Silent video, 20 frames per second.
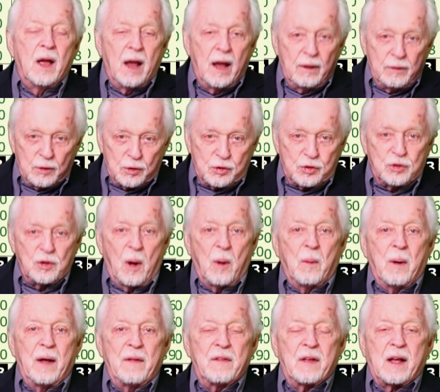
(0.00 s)
and there's
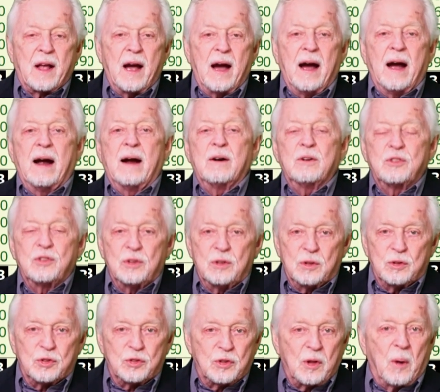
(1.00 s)
snow on the cars, and
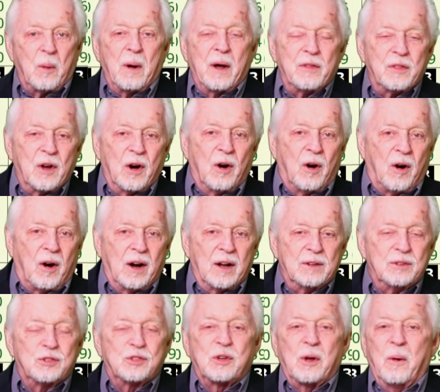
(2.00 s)
there's snow on the
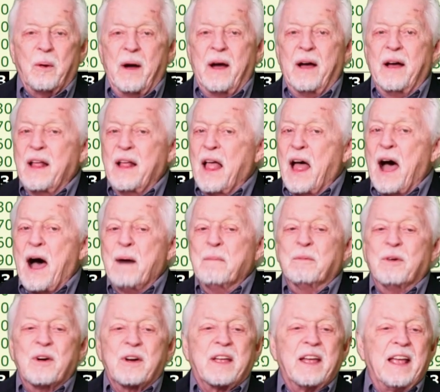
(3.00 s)
lawn, so I'm
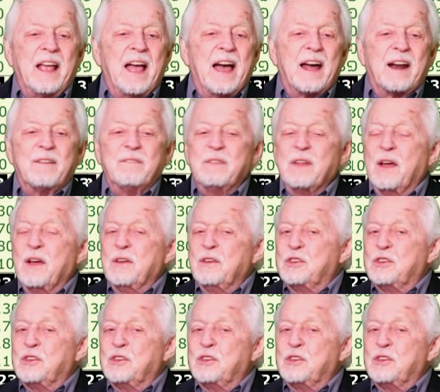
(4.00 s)
looking at it.